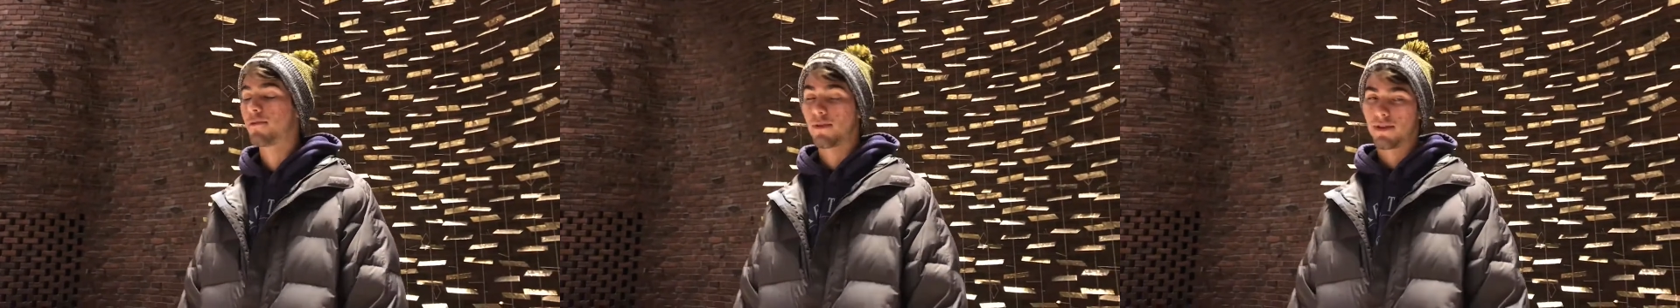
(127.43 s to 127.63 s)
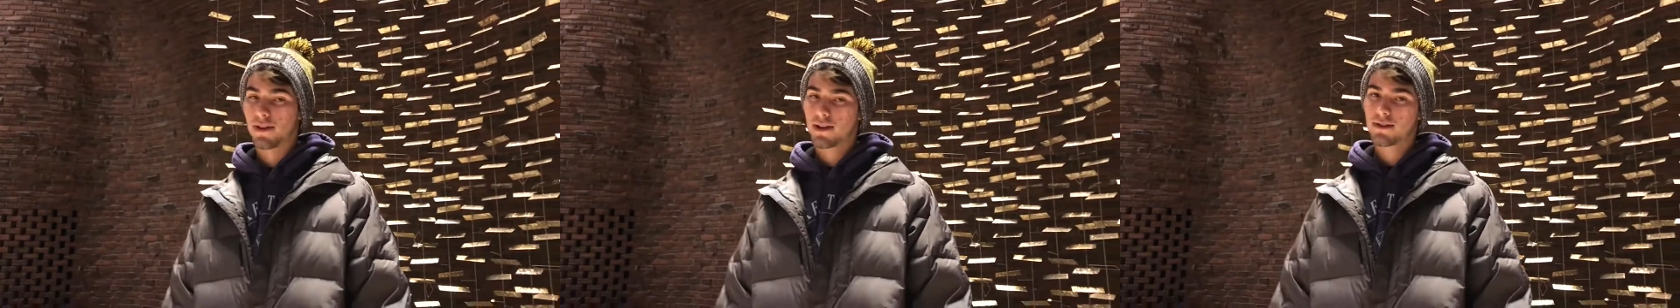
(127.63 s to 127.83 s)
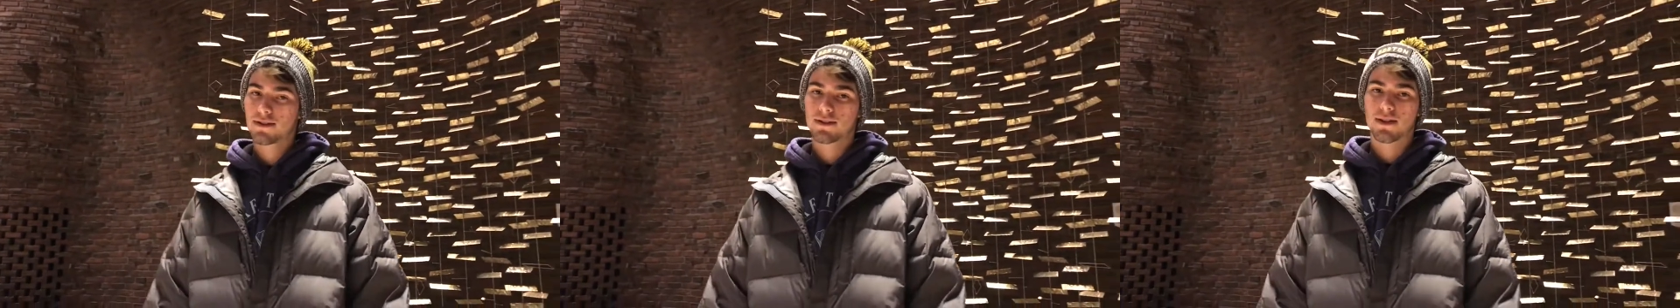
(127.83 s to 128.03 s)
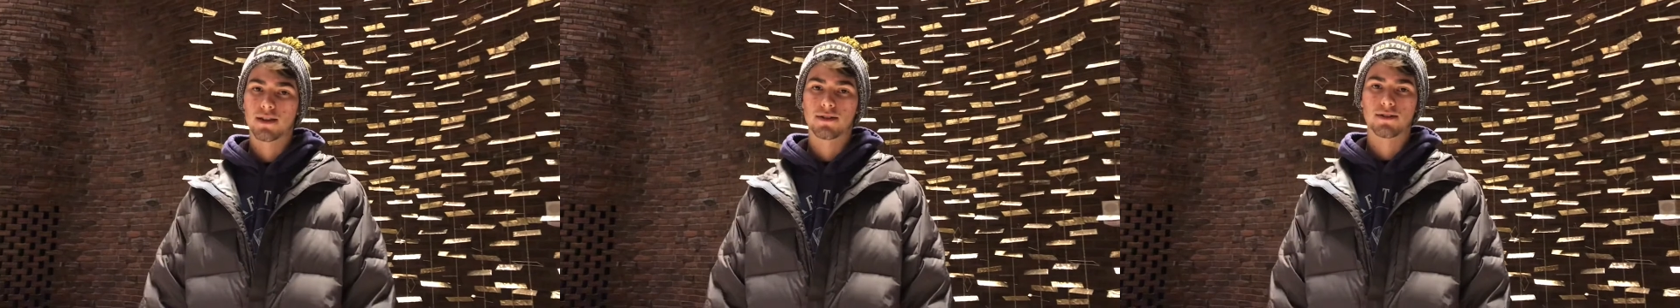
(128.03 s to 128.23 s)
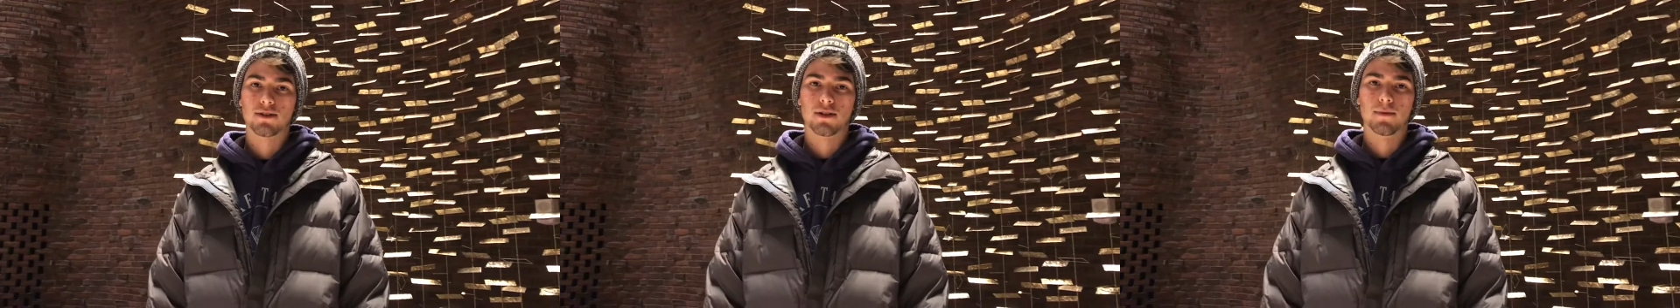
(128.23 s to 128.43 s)
within us
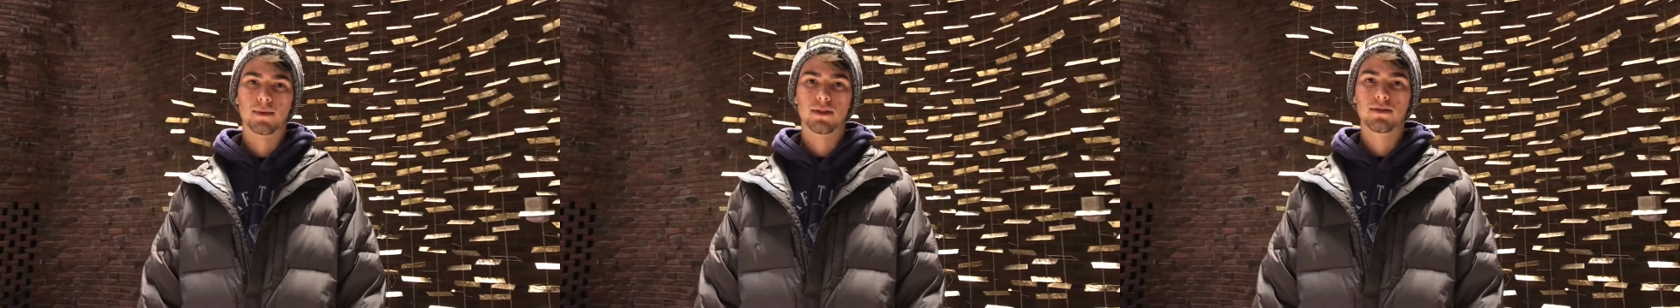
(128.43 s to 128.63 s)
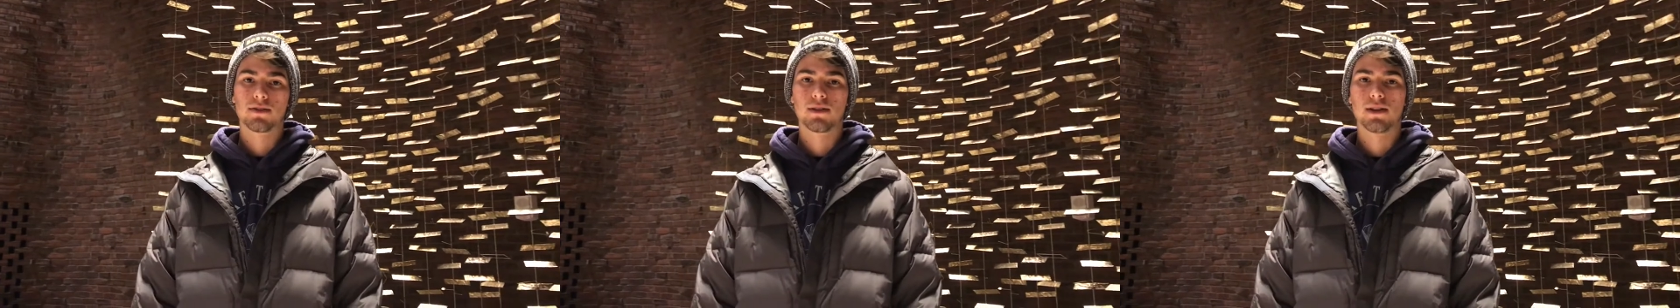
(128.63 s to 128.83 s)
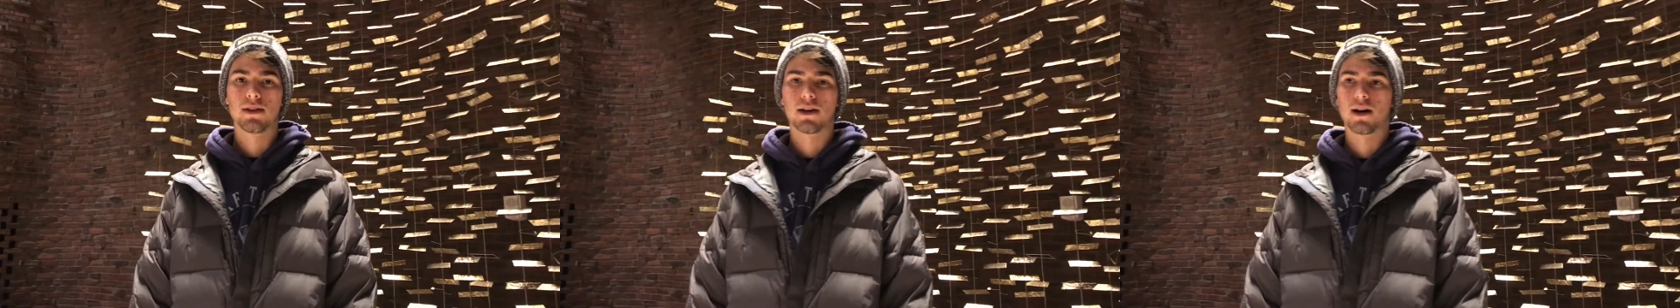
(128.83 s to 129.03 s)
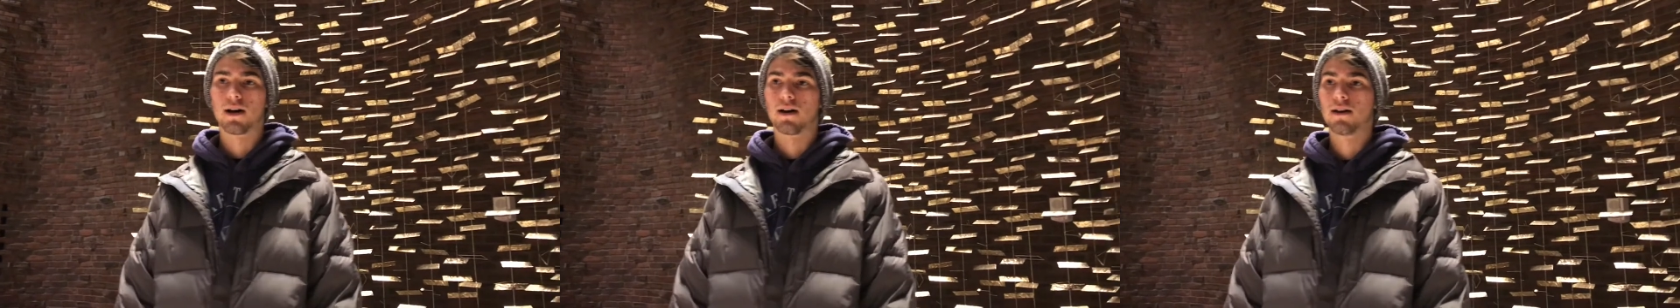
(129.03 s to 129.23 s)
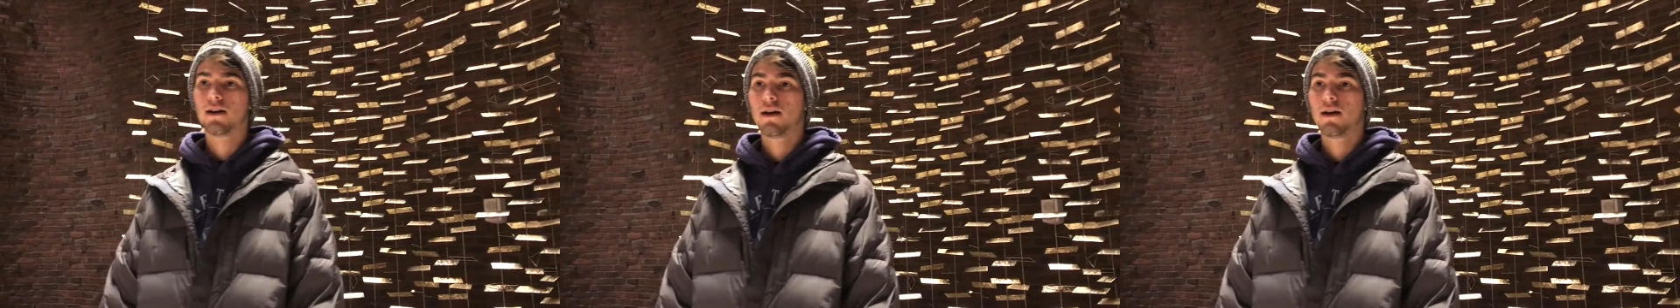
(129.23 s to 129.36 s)
that determines the, uh,